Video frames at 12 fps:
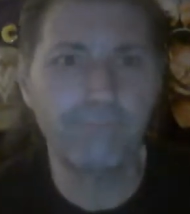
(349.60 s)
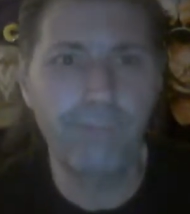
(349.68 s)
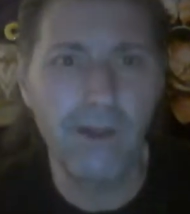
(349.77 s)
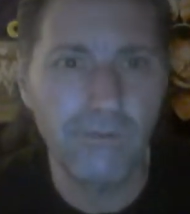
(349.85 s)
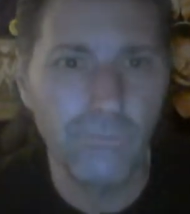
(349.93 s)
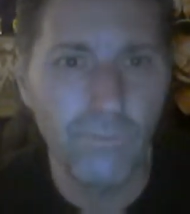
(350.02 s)

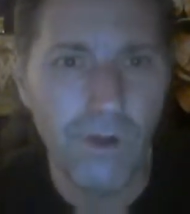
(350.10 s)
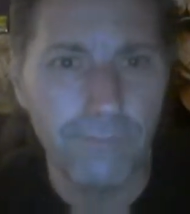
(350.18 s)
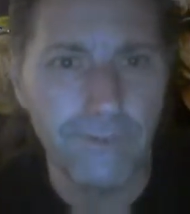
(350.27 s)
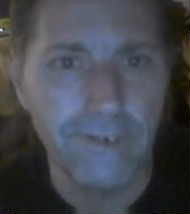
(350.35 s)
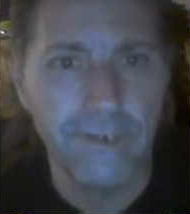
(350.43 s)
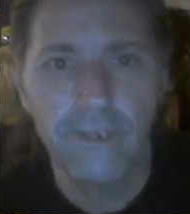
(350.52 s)
Pac
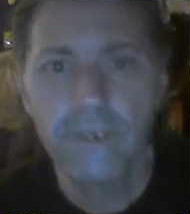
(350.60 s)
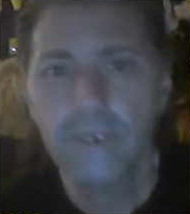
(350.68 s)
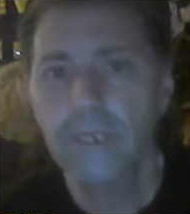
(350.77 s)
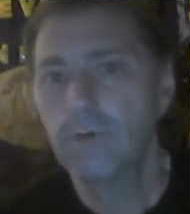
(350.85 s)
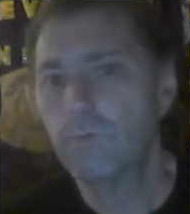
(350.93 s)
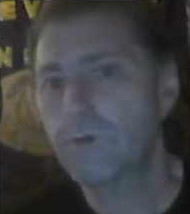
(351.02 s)
Waltman
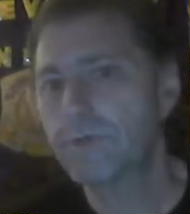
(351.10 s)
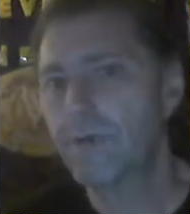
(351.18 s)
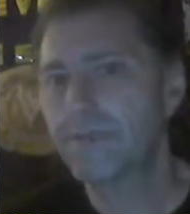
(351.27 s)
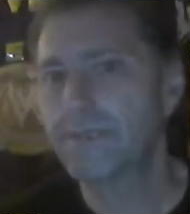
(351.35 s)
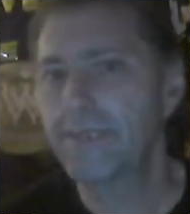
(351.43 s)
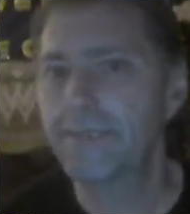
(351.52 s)
was
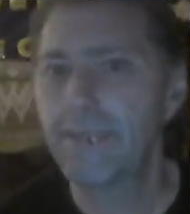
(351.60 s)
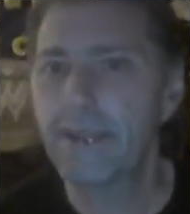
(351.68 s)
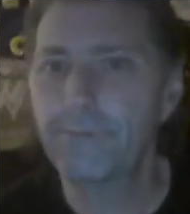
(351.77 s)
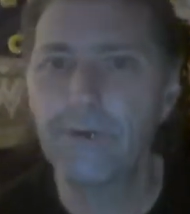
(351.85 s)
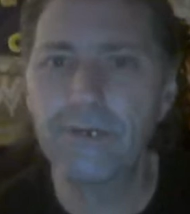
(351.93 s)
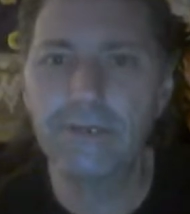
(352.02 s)
arrested at the
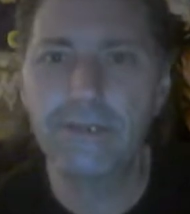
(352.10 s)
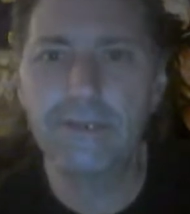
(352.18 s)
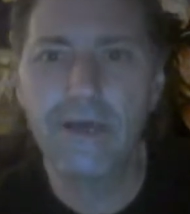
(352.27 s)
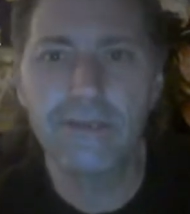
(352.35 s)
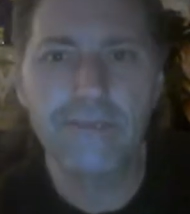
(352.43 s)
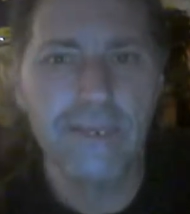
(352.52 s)
airport in
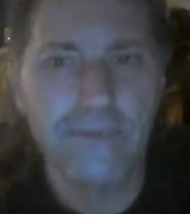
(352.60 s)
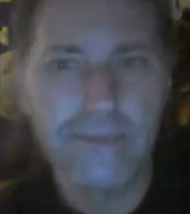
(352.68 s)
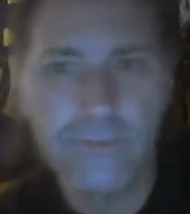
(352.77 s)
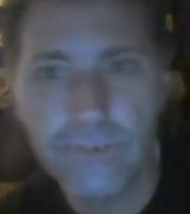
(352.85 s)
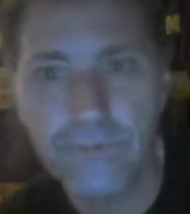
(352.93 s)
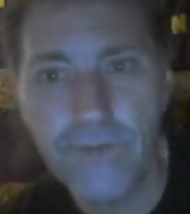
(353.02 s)
Los
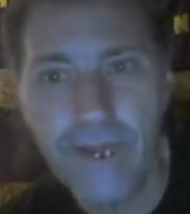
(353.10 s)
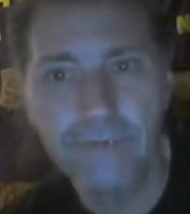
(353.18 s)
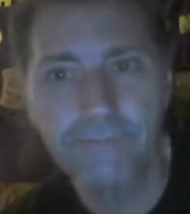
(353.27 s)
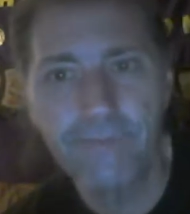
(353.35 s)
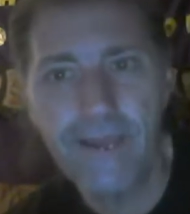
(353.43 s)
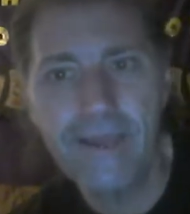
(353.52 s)
Angeles was trying
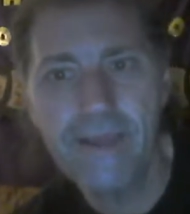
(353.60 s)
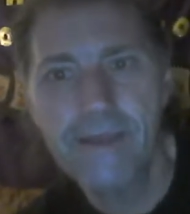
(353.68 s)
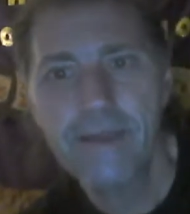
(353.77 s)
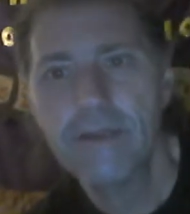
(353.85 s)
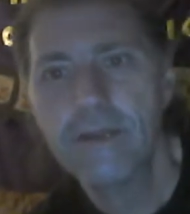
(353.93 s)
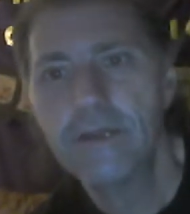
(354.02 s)
to fly
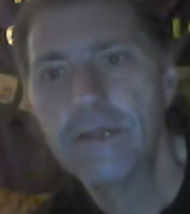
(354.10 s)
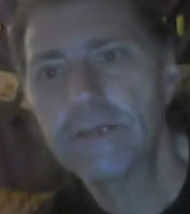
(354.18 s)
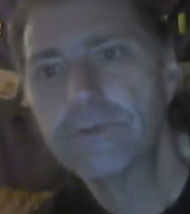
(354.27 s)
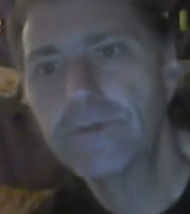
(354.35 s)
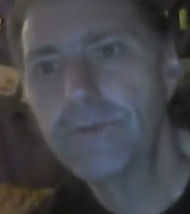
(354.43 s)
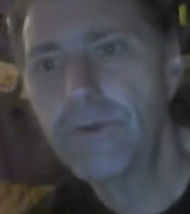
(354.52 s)

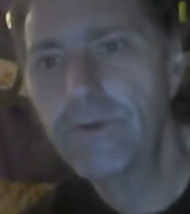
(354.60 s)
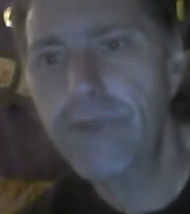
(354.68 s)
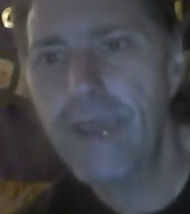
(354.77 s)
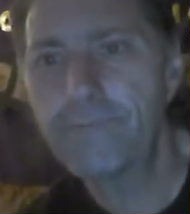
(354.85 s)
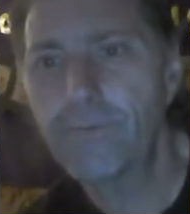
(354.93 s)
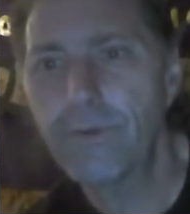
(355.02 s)
to the
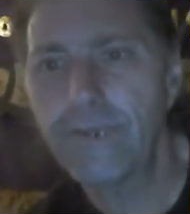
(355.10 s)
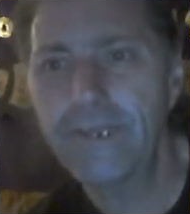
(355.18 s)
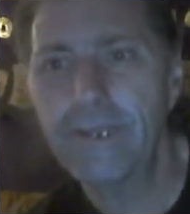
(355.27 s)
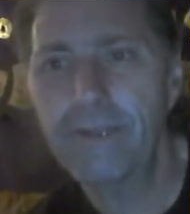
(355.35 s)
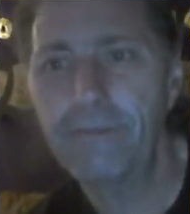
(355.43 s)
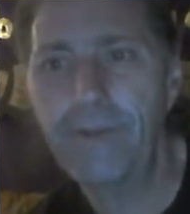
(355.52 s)
UK for an
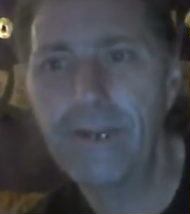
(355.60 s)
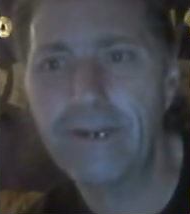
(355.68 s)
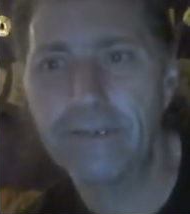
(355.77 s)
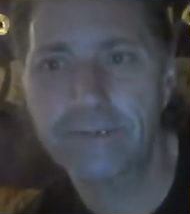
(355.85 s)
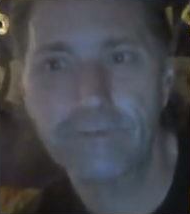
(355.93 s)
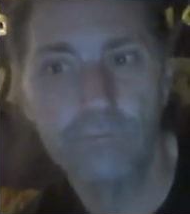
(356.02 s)
Indian
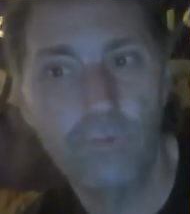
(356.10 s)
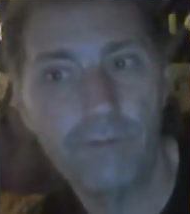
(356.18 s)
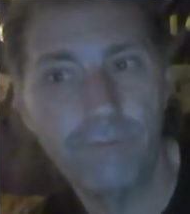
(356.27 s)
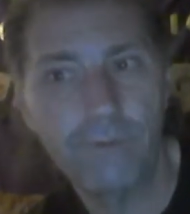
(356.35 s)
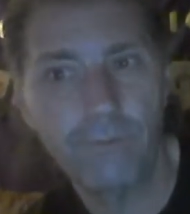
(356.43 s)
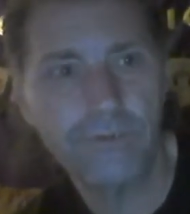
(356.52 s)
appearance.
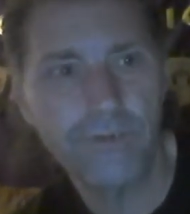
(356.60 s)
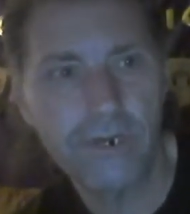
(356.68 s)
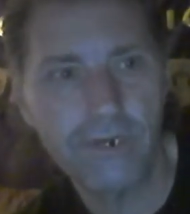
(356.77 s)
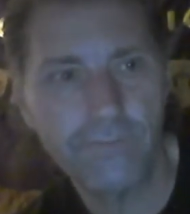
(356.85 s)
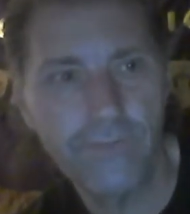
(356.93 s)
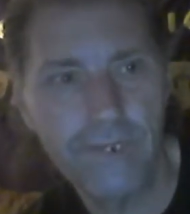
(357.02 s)
Waltman was
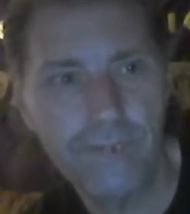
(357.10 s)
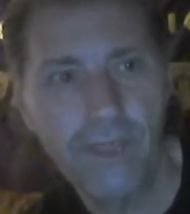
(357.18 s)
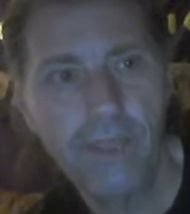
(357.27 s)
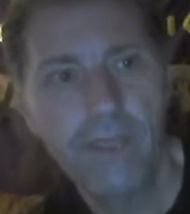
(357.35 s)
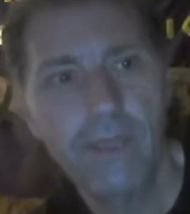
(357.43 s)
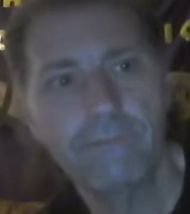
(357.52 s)
charged with
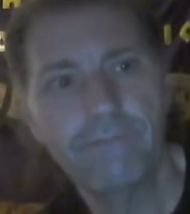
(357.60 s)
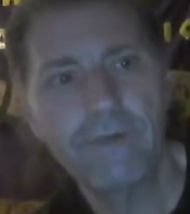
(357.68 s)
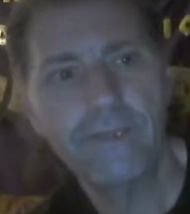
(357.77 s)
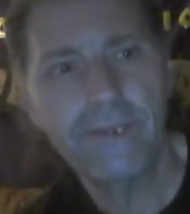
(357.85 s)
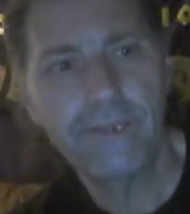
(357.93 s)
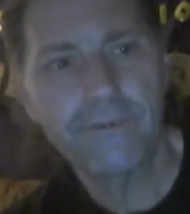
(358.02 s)

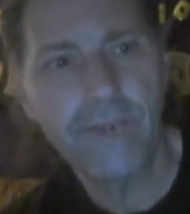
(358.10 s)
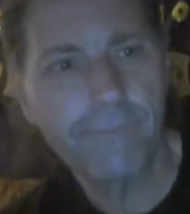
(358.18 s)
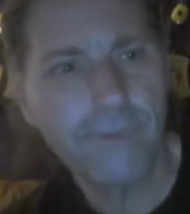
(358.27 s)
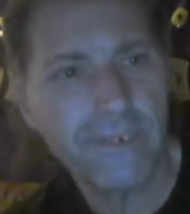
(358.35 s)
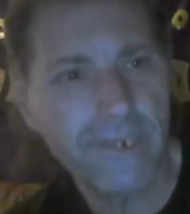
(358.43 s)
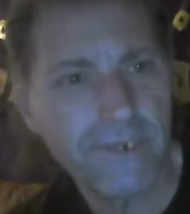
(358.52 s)
felony
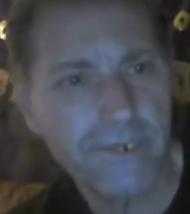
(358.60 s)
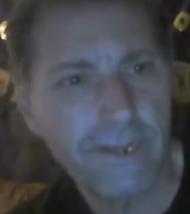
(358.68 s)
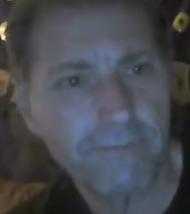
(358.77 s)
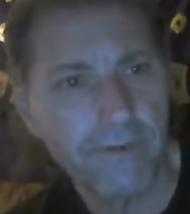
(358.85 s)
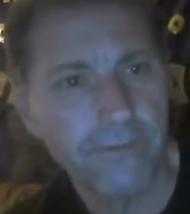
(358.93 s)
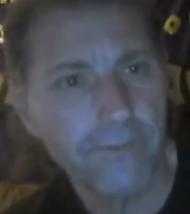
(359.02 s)
drug possession
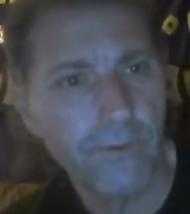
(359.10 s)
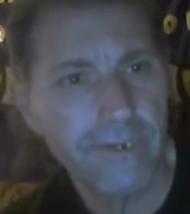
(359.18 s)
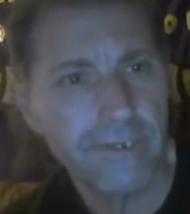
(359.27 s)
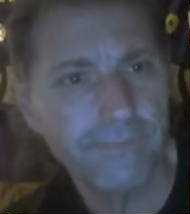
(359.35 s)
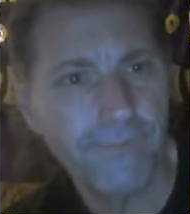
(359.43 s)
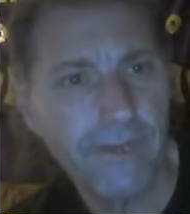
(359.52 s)
after
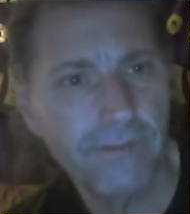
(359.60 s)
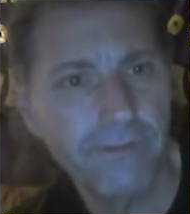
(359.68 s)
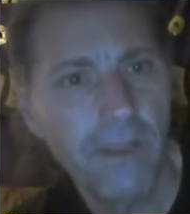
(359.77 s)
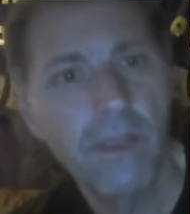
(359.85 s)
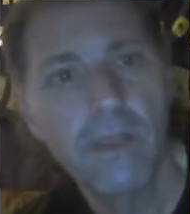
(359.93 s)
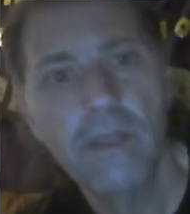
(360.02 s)
authorities
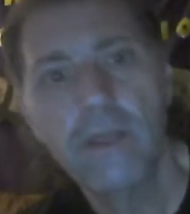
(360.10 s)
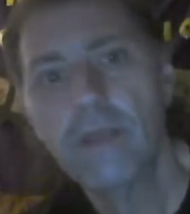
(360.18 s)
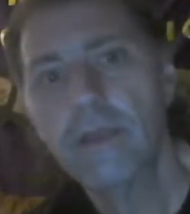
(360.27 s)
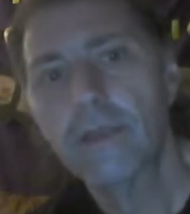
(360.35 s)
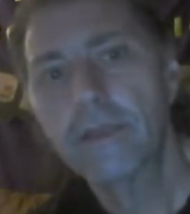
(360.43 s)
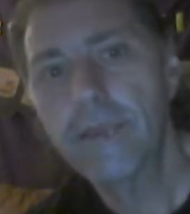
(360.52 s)
found
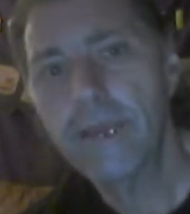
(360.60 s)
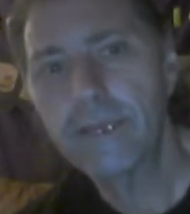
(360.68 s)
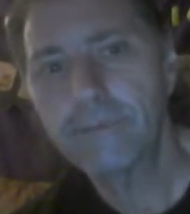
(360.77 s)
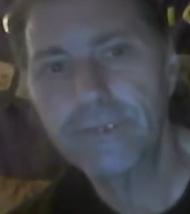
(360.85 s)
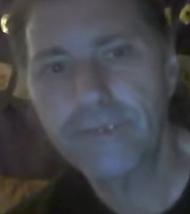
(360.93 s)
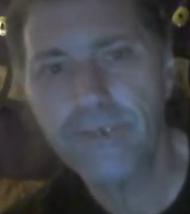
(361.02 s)

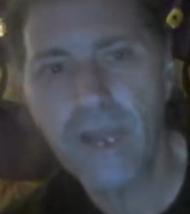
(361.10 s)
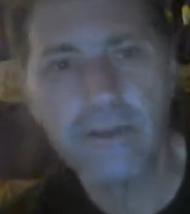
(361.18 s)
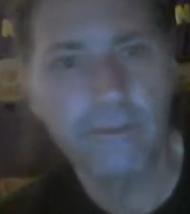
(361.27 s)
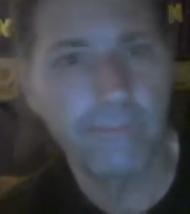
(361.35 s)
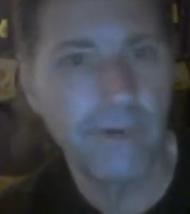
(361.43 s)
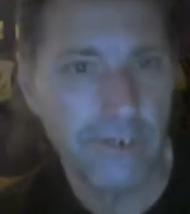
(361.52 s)
cannabis
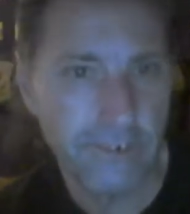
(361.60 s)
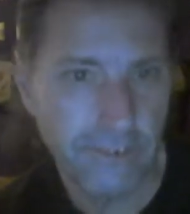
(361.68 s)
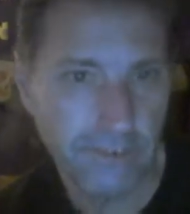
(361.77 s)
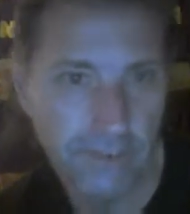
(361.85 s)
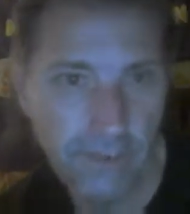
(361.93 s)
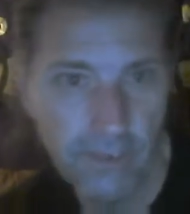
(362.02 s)
chocolate bars,